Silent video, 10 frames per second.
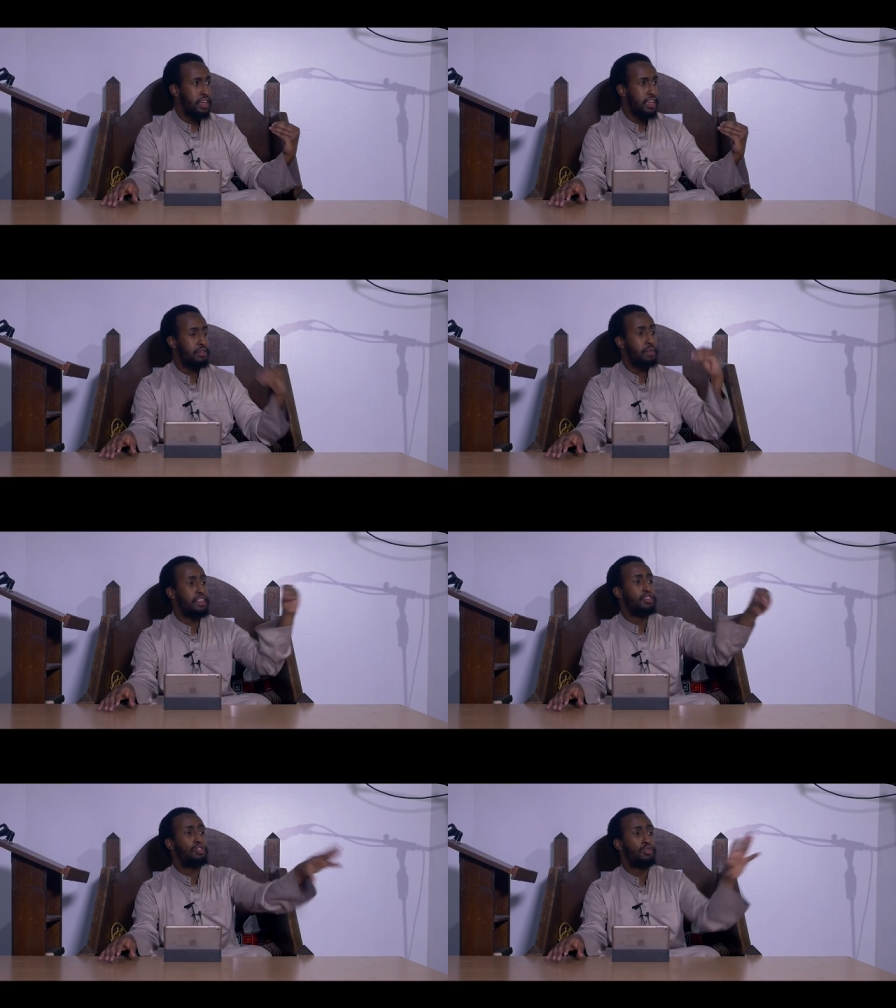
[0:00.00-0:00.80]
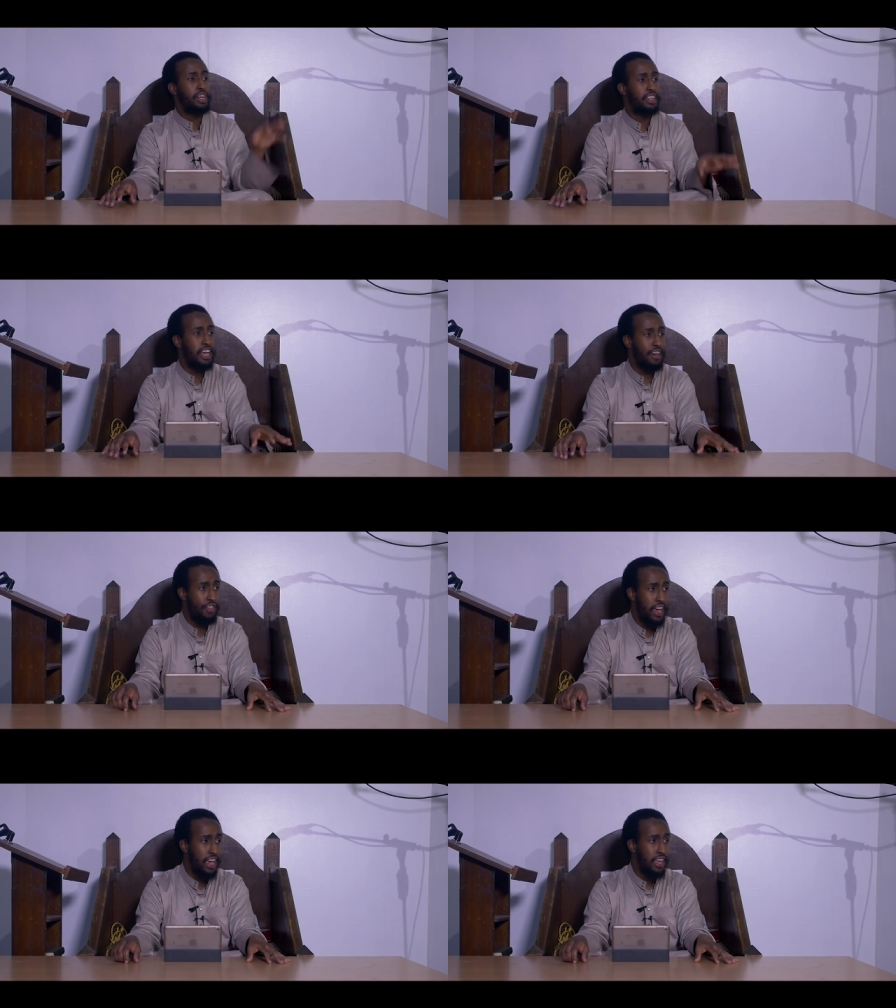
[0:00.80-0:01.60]
it's better to do i'tikaf
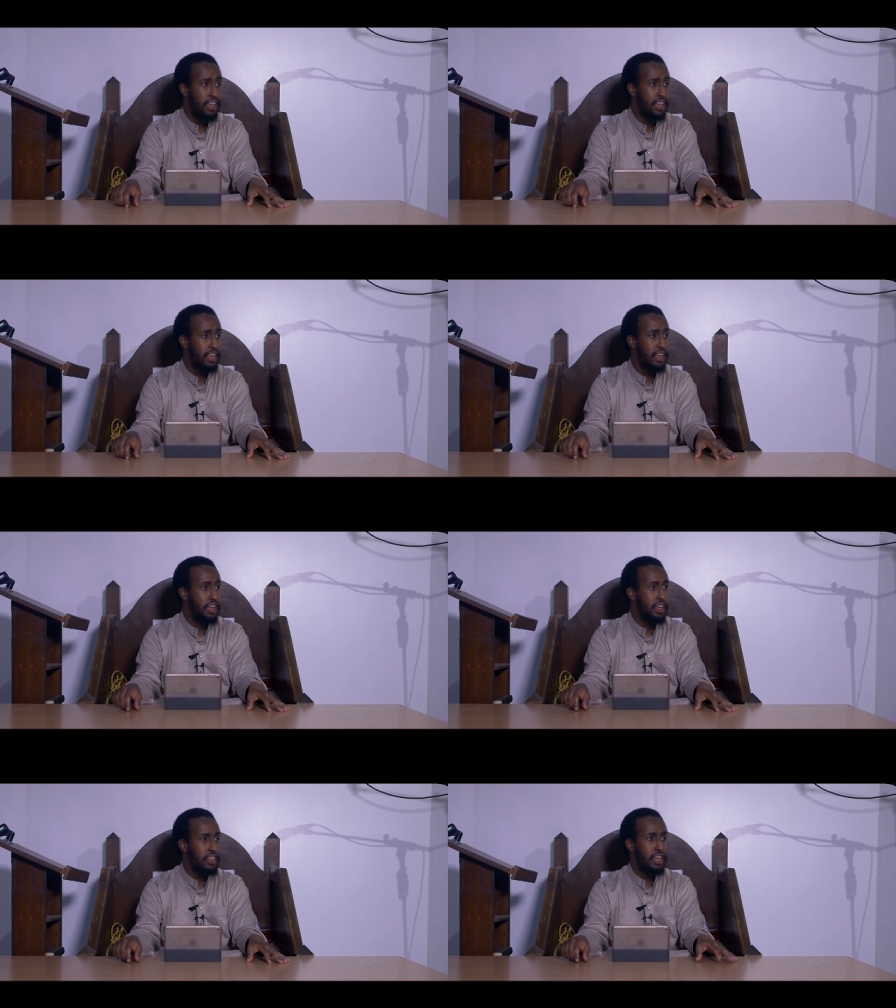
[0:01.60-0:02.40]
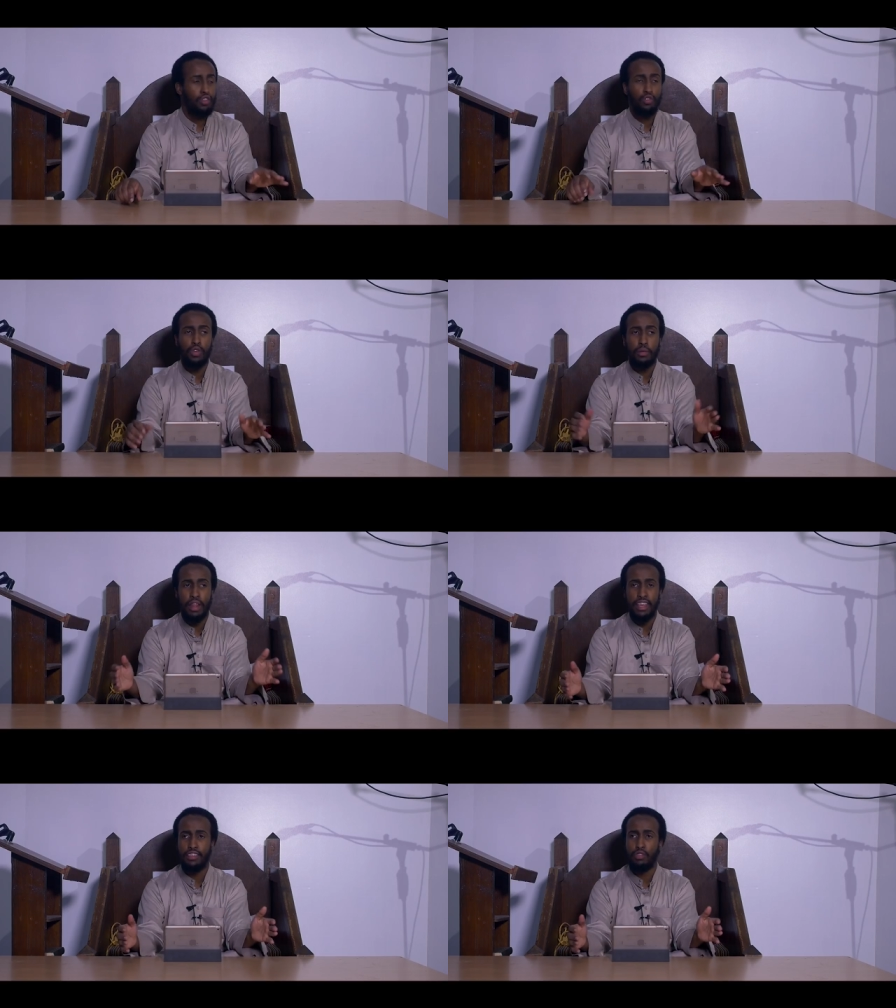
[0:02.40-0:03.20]
there than to do in
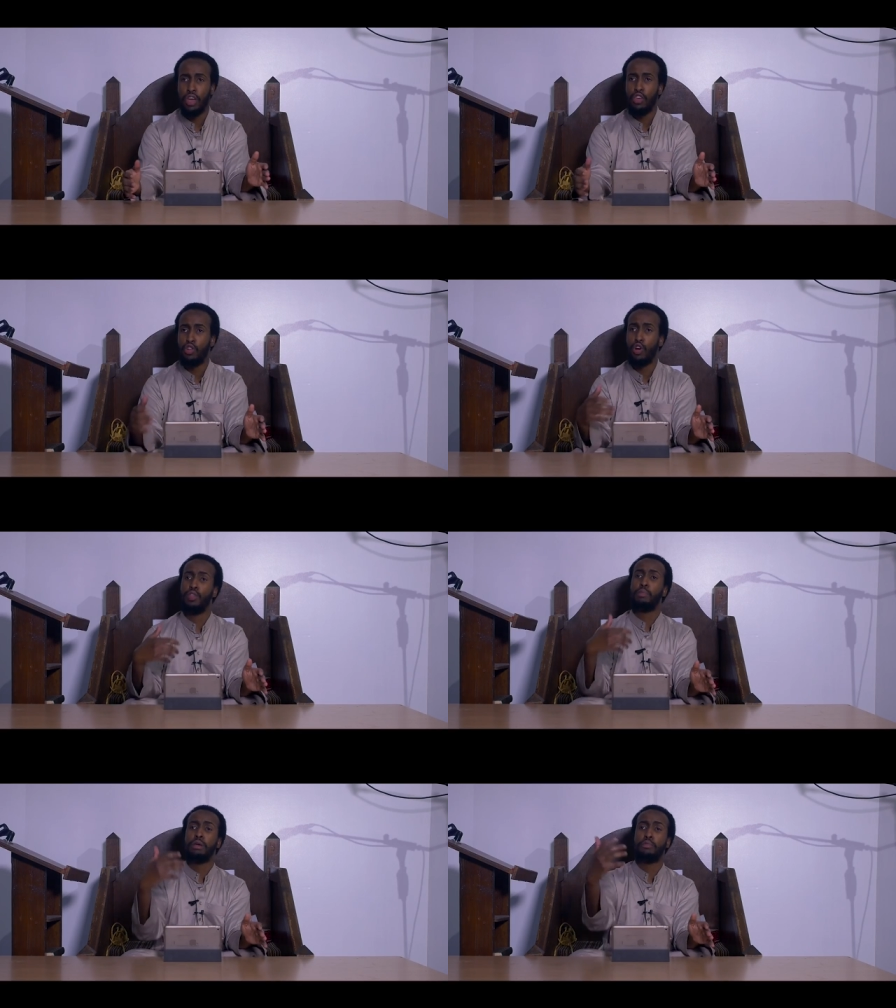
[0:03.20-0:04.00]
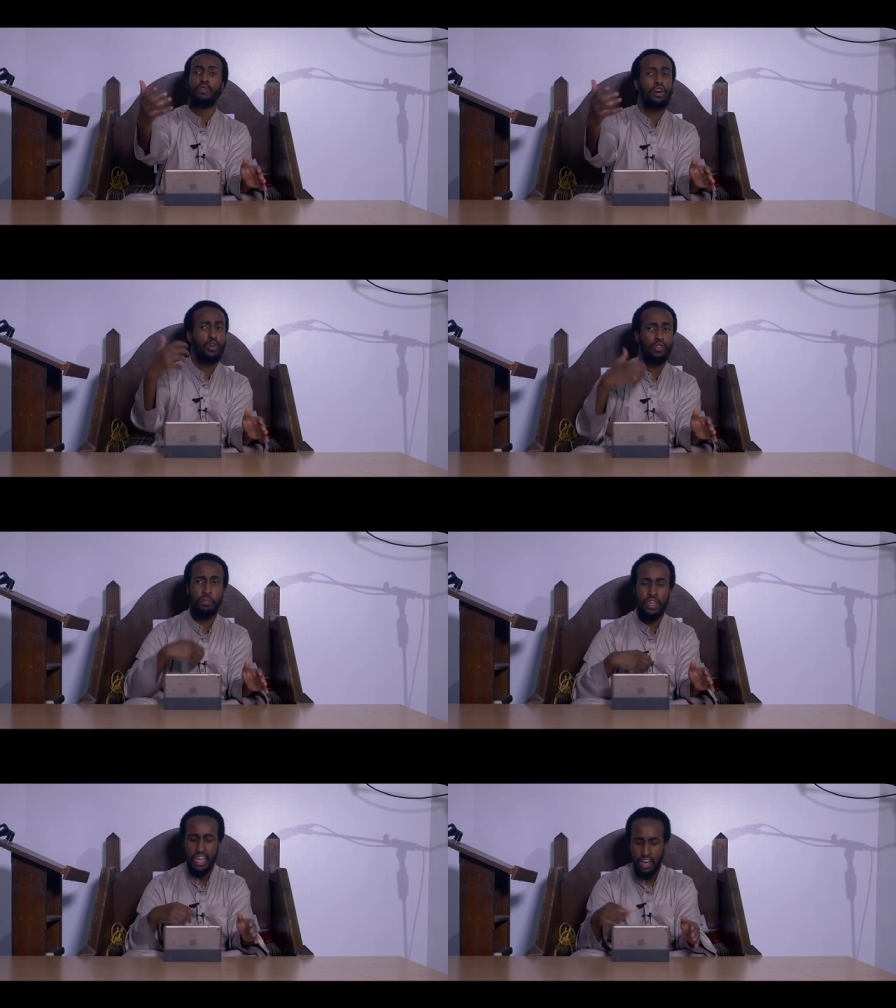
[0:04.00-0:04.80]
places where you know the people who are going
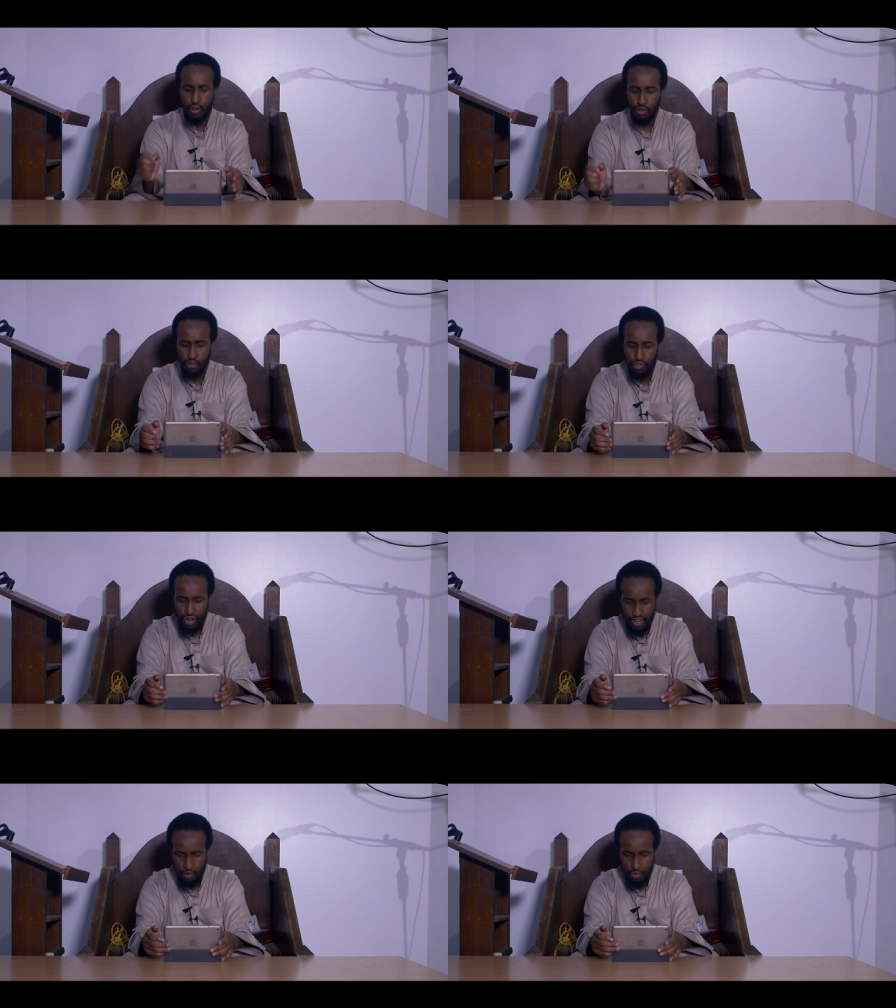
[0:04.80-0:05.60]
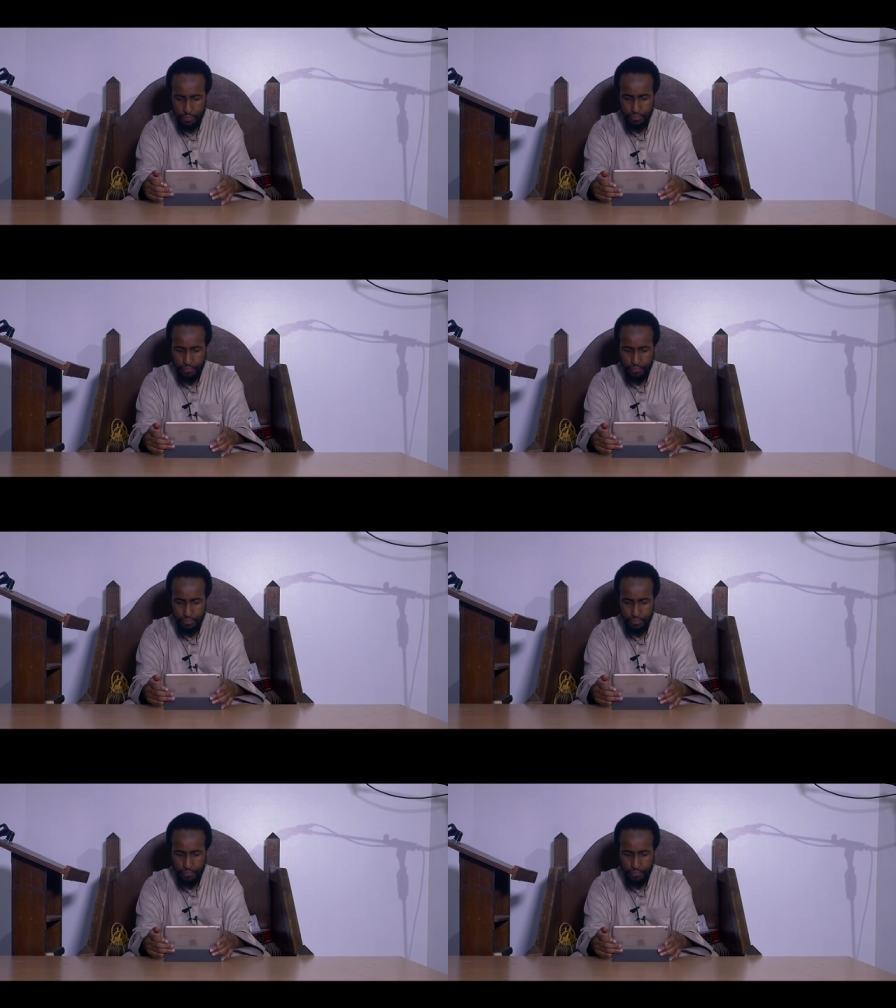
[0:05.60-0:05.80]
to be there are going to distract you.